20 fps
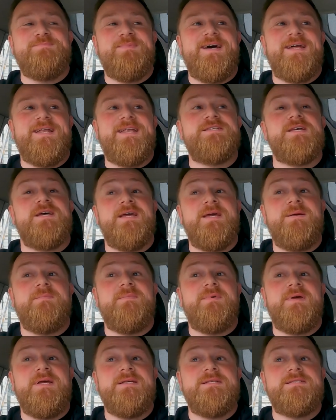mad. So
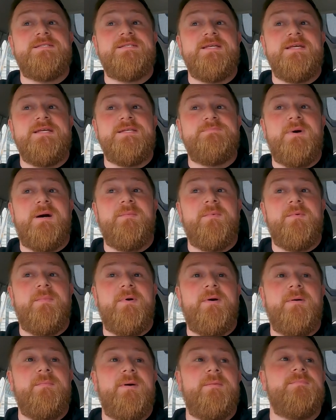him, he's his mum and
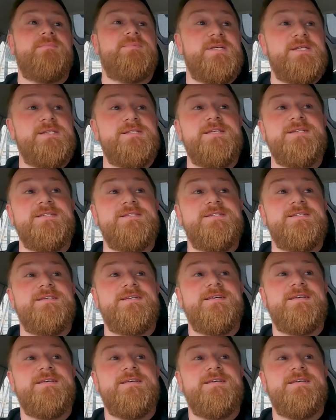my mum's sisters.